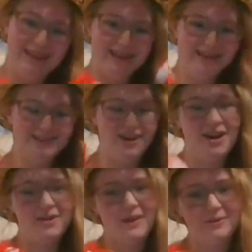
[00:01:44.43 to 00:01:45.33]
these
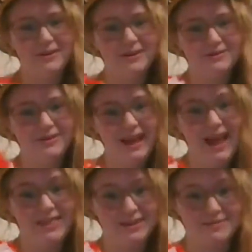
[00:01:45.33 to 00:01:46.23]
are my wonderful
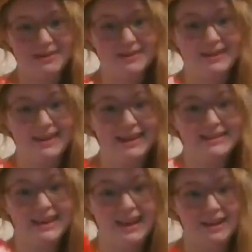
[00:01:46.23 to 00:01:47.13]
other
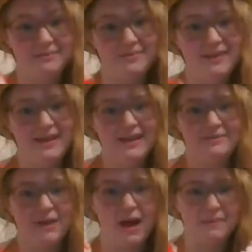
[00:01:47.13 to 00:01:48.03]
miscellaneous item,
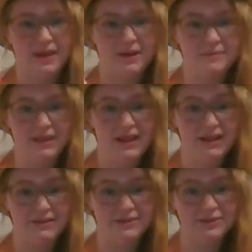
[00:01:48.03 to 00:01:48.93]
pom-pom
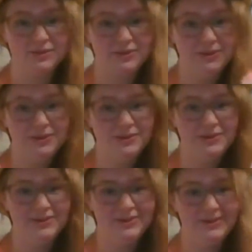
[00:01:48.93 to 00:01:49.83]
gloves.
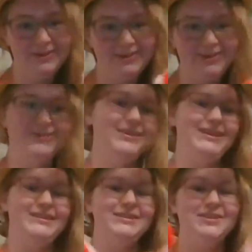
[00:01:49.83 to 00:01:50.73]
Woo!
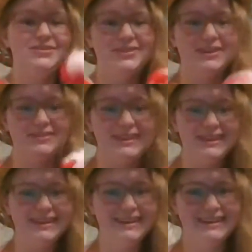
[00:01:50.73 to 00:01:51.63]
They're all
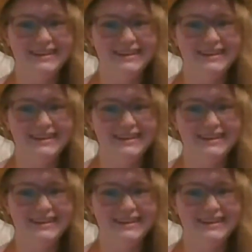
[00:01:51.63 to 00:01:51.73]
fluffy.